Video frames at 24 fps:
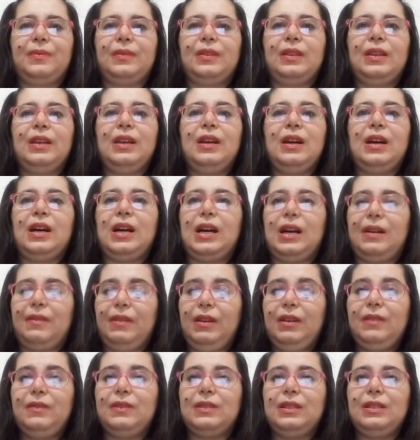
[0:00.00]

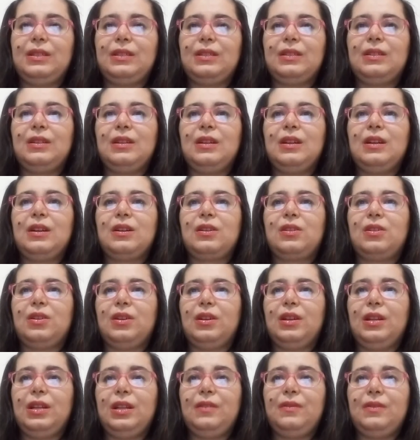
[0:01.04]
However,
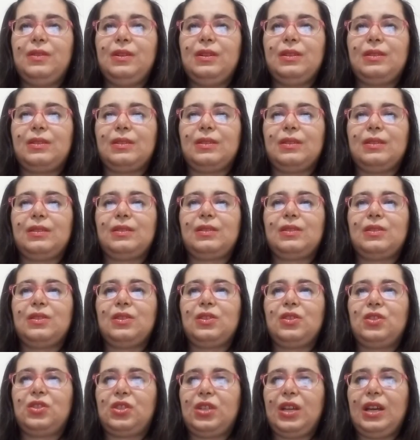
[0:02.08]
coronaviruses
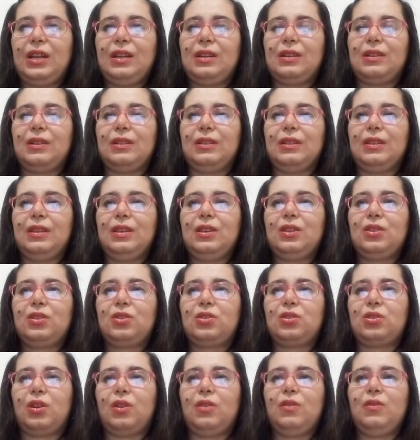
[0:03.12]
generally
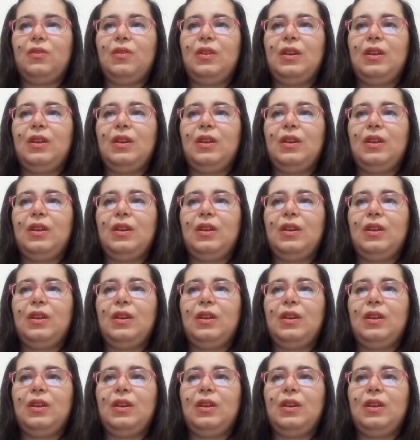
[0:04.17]
show